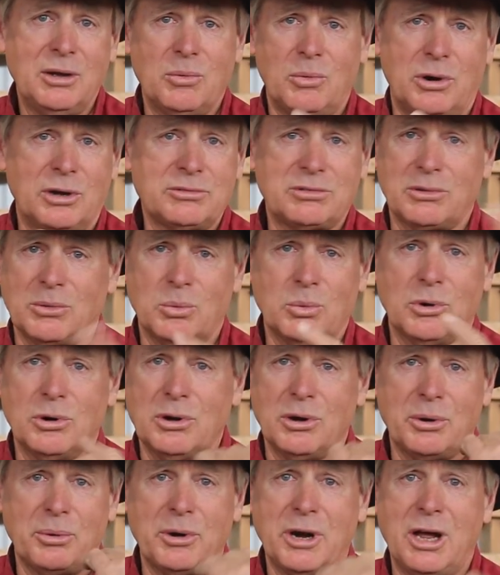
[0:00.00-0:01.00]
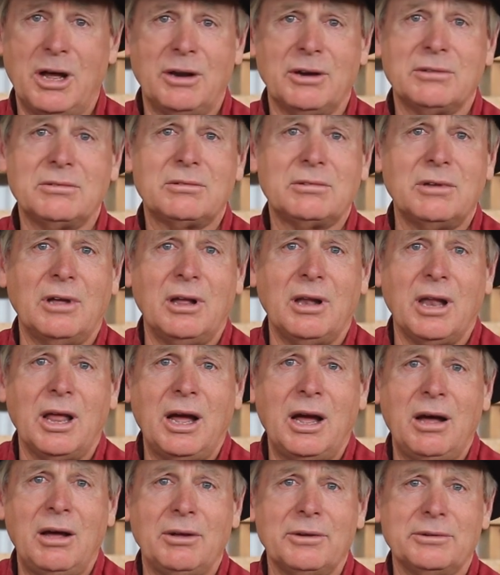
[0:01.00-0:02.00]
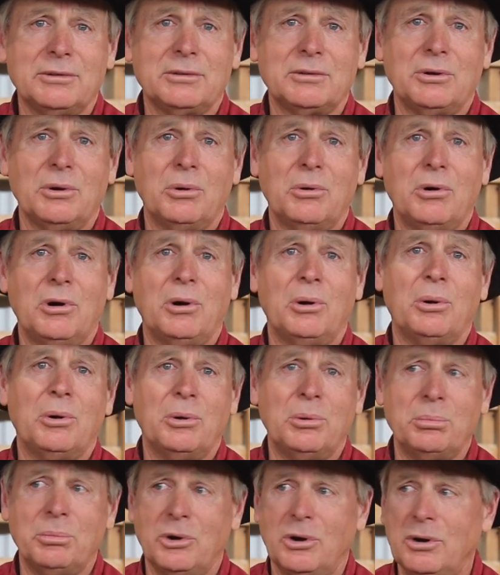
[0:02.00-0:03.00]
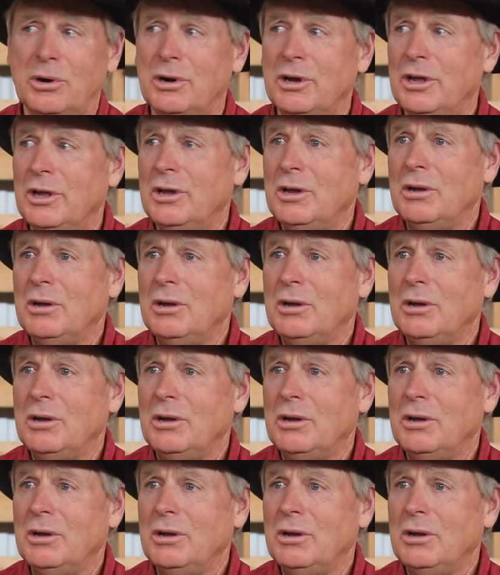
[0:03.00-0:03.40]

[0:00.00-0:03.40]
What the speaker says: wants to whirl around and sell out and go home, or